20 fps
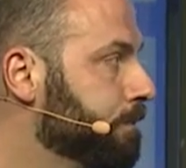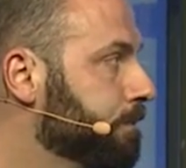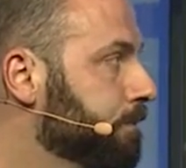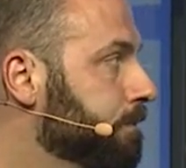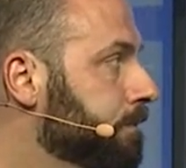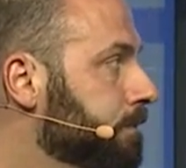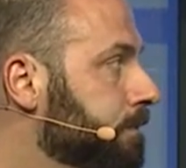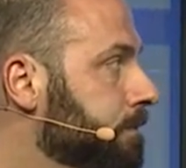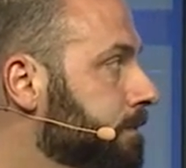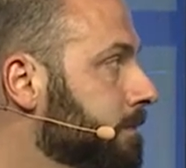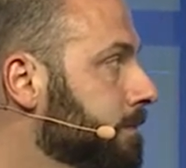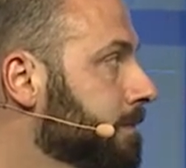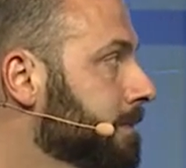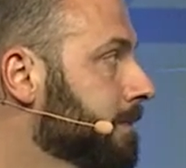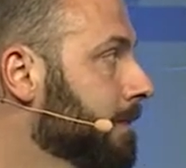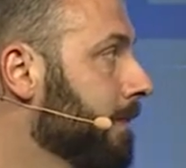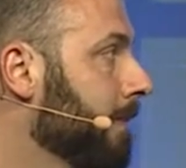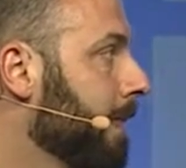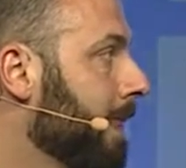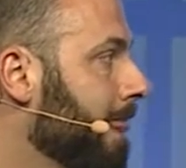
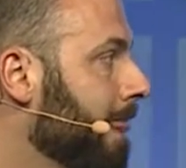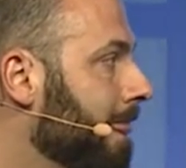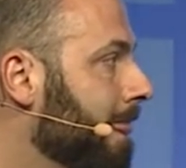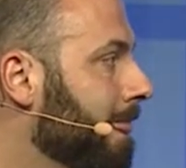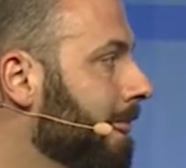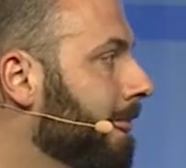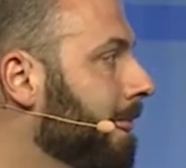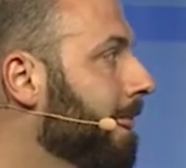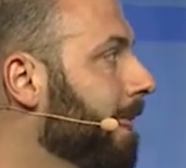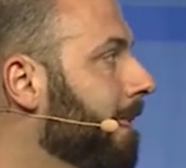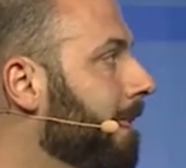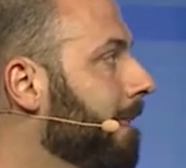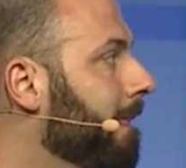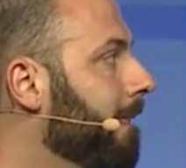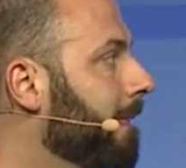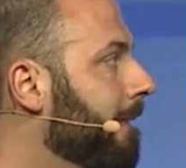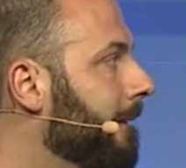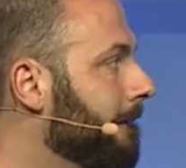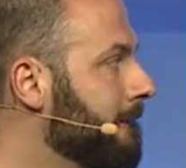(no one is talking)